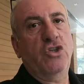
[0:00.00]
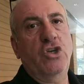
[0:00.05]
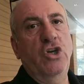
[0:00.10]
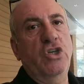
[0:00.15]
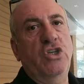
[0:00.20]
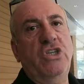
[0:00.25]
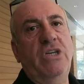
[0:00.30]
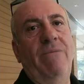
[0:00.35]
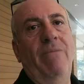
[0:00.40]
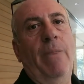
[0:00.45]

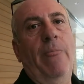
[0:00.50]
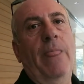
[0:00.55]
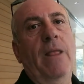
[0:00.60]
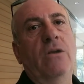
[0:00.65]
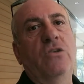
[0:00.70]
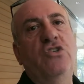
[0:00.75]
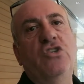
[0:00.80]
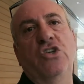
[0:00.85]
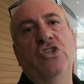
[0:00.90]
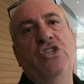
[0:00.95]
Just
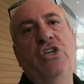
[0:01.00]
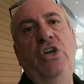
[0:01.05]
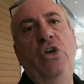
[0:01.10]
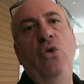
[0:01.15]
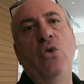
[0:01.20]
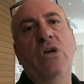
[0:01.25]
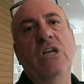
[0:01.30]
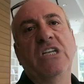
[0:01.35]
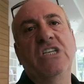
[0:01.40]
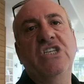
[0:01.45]
so
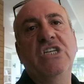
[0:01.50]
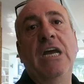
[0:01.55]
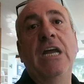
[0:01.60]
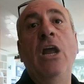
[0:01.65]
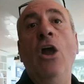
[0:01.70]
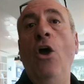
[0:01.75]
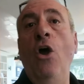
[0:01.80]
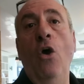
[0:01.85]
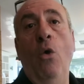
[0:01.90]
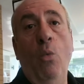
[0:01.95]
you can see,
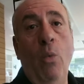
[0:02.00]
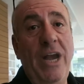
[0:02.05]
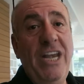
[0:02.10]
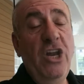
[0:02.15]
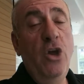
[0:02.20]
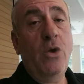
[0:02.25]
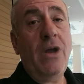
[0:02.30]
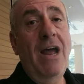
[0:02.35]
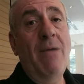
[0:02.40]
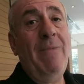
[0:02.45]

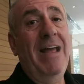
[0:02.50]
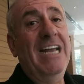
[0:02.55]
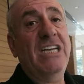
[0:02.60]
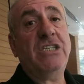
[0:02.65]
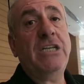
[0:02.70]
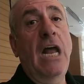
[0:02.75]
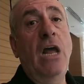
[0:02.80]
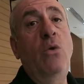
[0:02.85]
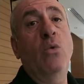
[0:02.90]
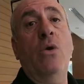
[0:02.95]
when you come in,
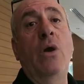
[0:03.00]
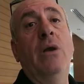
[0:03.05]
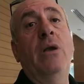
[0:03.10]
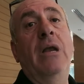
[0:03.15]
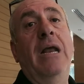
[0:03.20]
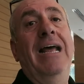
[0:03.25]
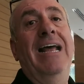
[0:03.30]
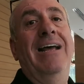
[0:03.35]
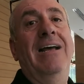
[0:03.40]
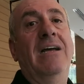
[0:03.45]
it's no
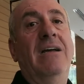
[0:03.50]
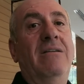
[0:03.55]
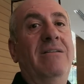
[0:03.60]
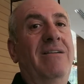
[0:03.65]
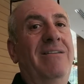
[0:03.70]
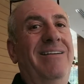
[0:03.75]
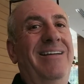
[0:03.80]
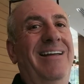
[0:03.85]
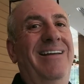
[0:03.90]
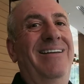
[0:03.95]
good
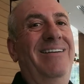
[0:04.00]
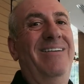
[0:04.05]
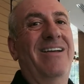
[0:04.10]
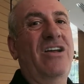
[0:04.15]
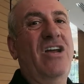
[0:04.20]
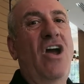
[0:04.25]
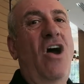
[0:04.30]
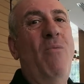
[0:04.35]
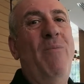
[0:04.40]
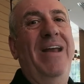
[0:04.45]

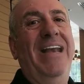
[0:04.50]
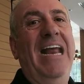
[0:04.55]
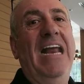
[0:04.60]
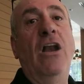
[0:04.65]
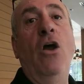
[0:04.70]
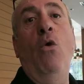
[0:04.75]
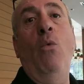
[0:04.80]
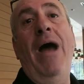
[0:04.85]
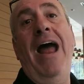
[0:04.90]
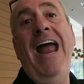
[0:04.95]

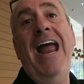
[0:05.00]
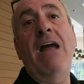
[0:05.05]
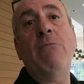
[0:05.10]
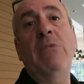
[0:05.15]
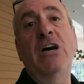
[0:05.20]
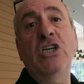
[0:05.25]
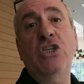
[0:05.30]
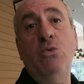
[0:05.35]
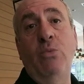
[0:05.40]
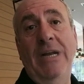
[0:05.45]
commenting, oh, how
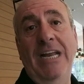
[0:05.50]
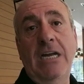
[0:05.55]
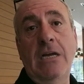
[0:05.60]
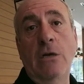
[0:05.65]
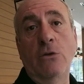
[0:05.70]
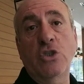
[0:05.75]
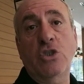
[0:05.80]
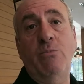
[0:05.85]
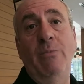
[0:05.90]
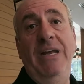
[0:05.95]
much would it
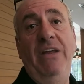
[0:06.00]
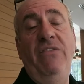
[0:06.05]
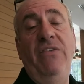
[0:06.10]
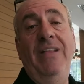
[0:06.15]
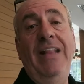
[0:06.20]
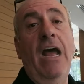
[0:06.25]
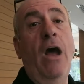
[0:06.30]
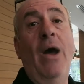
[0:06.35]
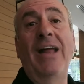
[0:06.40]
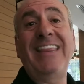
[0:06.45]
cost me
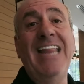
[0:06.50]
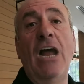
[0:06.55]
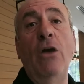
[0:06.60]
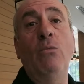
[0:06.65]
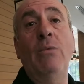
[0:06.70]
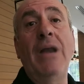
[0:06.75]
for that? I